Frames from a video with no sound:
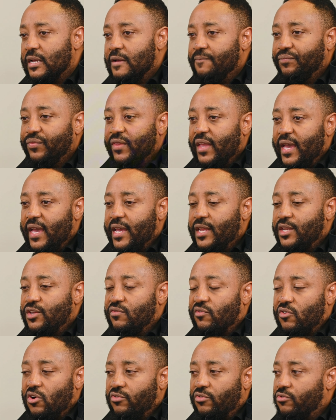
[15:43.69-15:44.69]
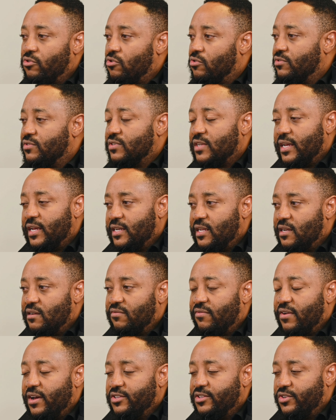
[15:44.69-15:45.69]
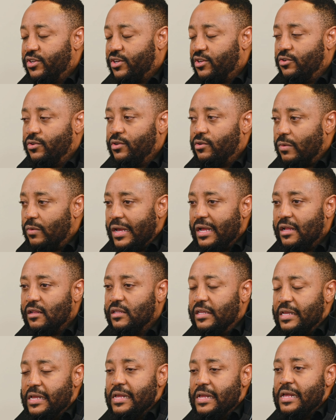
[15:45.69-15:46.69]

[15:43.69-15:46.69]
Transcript: and you've got roles identified so you can do it well.